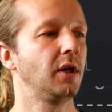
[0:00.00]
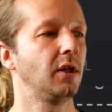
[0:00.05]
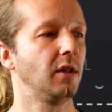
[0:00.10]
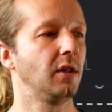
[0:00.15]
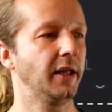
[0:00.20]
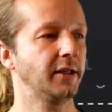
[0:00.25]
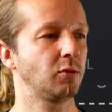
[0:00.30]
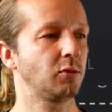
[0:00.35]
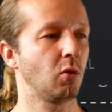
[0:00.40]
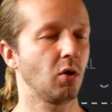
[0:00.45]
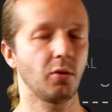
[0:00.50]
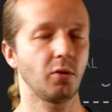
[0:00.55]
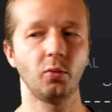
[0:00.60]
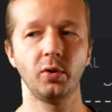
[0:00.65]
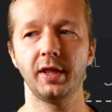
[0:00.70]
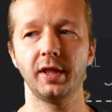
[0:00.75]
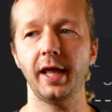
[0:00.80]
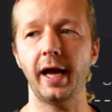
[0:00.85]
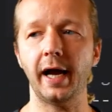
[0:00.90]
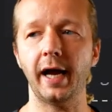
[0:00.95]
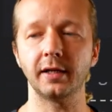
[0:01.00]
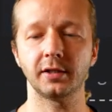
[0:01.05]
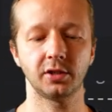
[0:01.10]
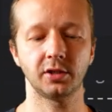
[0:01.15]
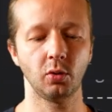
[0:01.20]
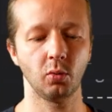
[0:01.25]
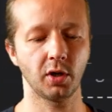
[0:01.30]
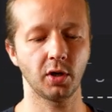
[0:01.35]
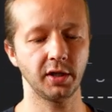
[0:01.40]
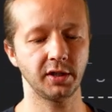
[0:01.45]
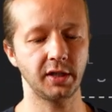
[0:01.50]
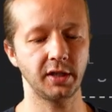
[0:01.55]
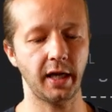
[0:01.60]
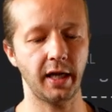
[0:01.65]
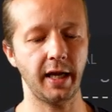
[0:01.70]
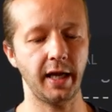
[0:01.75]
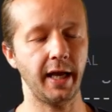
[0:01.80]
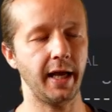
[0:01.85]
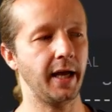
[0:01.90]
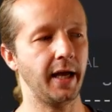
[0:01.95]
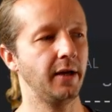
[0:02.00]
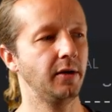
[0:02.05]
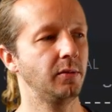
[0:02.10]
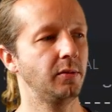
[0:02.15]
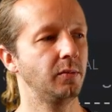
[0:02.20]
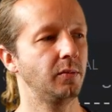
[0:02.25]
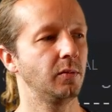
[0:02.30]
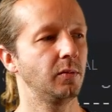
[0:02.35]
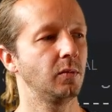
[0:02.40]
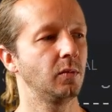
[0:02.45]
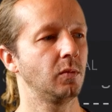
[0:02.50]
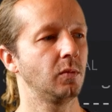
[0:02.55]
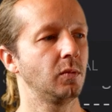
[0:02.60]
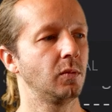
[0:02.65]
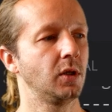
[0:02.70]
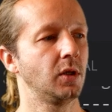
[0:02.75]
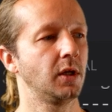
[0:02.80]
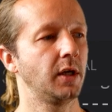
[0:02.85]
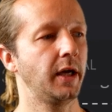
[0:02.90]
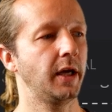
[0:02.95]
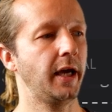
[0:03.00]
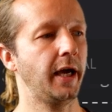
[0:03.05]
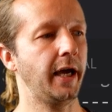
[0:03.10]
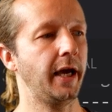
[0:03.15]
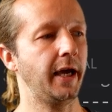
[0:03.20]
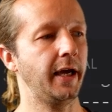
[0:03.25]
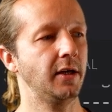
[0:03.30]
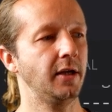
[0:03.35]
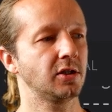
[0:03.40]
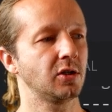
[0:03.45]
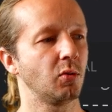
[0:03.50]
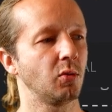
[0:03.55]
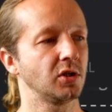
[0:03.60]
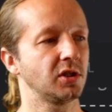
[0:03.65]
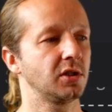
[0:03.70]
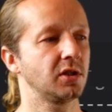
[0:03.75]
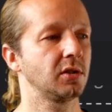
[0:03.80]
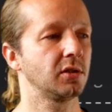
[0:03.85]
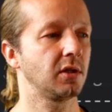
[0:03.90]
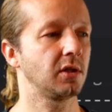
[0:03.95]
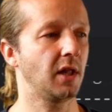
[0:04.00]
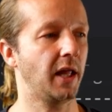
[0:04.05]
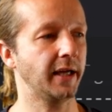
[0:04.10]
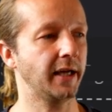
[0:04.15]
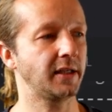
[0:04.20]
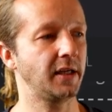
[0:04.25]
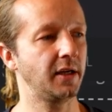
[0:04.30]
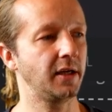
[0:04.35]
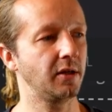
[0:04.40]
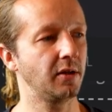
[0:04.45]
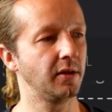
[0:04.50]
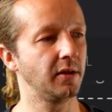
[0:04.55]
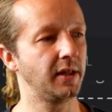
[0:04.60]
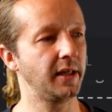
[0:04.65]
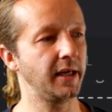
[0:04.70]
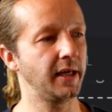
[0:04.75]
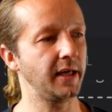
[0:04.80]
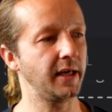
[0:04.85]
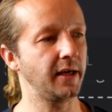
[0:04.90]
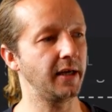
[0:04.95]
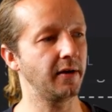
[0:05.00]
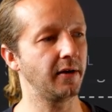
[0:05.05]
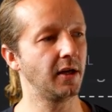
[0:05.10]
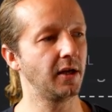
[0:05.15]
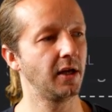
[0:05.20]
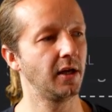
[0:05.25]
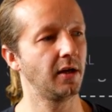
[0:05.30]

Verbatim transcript: Let's work with that. So we're gonna say and A, so we're selecting the